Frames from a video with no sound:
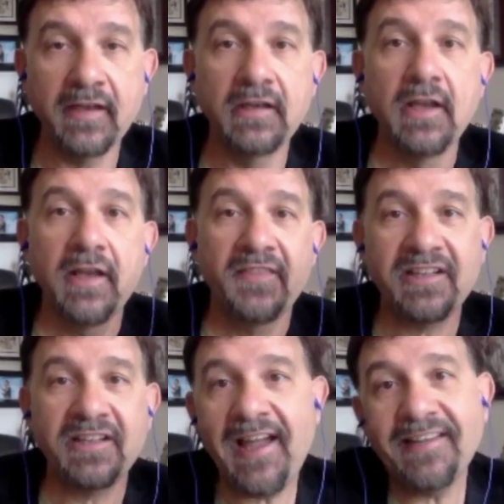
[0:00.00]
And the
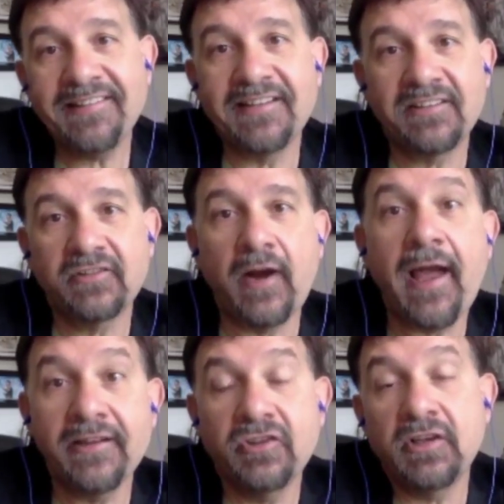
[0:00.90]
classic
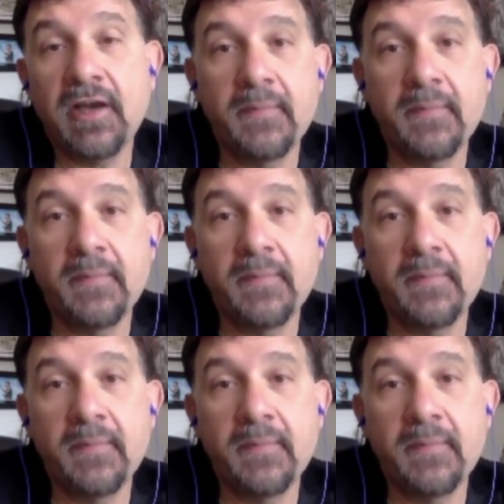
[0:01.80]
strategy,